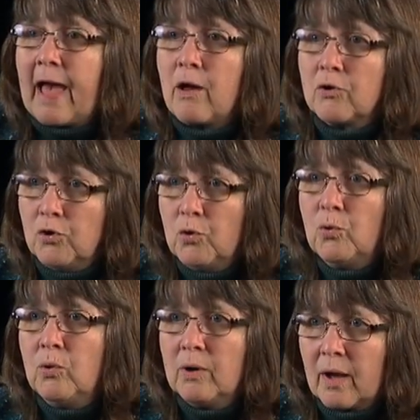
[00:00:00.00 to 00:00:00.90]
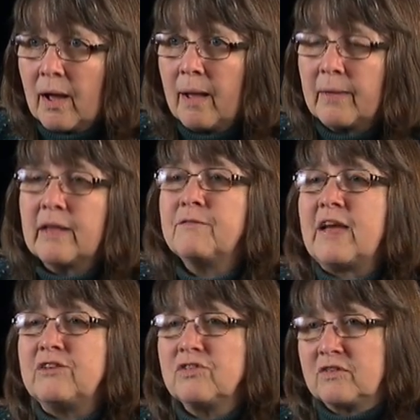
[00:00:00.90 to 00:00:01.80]
out new
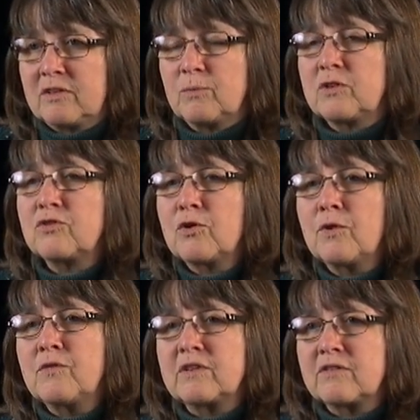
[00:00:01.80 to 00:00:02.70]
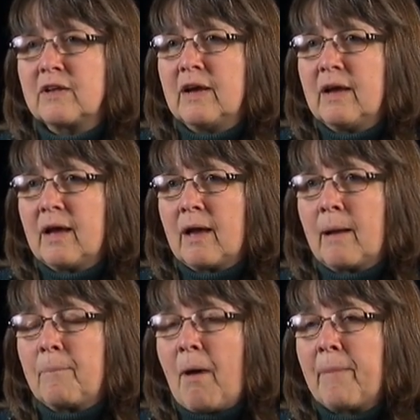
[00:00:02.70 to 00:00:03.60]
innovations that would serve this
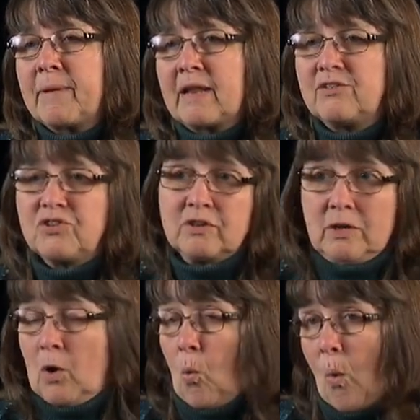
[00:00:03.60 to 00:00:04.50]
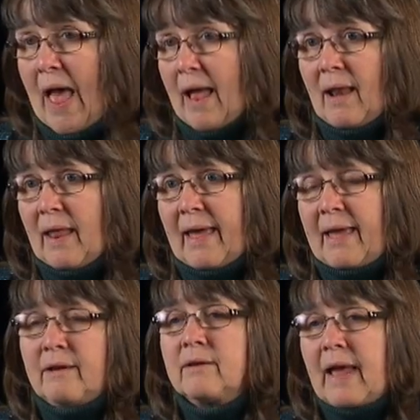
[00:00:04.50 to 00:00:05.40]
population well
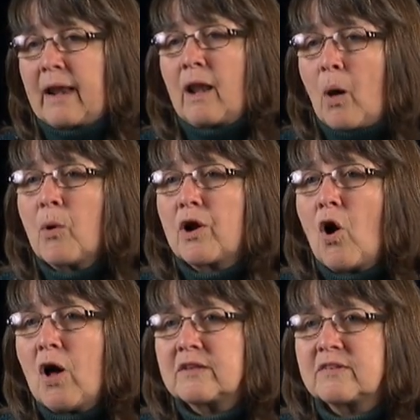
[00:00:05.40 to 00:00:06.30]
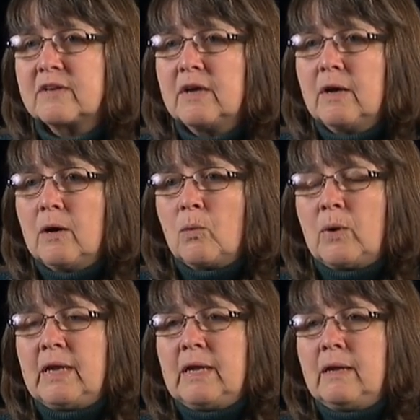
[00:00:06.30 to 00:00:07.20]
and at a lower cost.
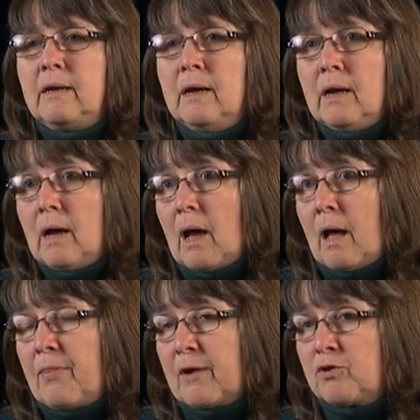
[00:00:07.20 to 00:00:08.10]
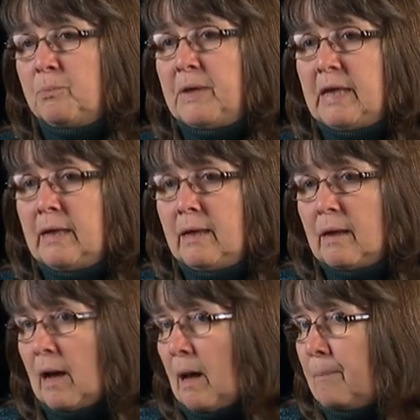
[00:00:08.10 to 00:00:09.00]
We need there to be
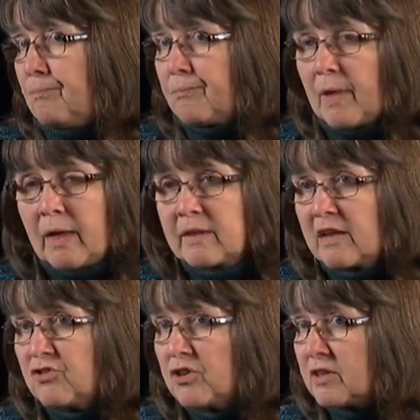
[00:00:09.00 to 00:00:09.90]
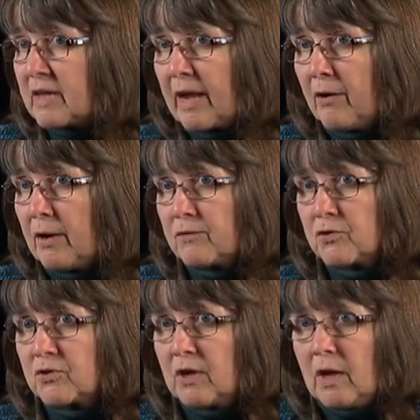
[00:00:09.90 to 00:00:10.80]
attention to the
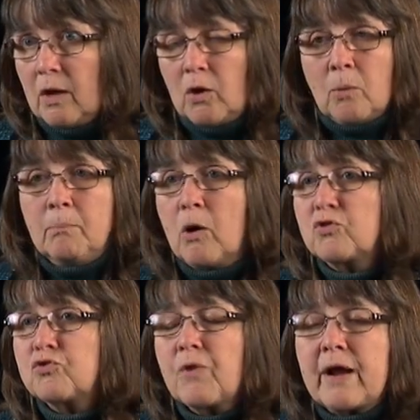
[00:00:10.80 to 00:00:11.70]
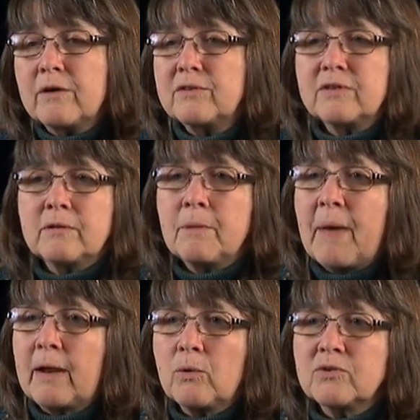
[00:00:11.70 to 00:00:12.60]
caregivers. Most records in the
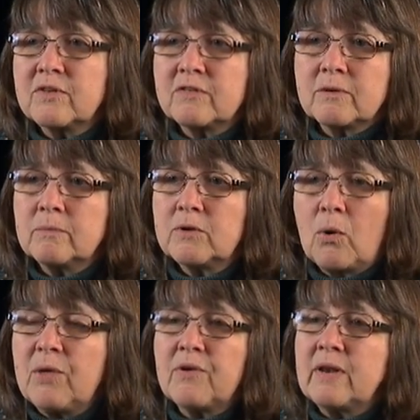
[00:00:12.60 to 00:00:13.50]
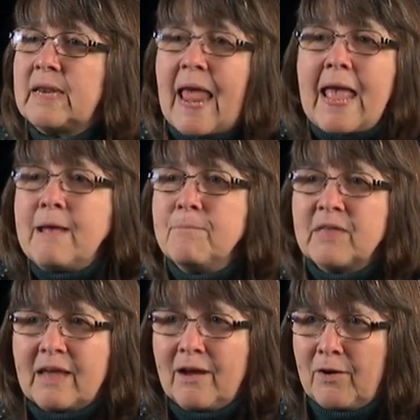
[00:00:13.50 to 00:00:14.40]
medical system don't even name
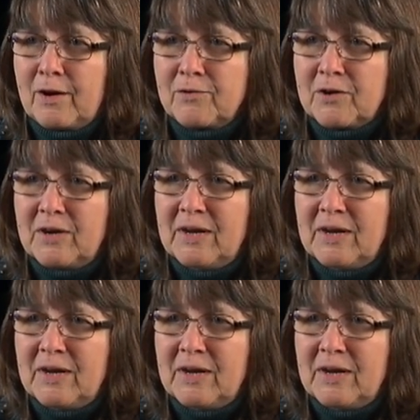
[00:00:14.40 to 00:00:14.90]
the caregiver.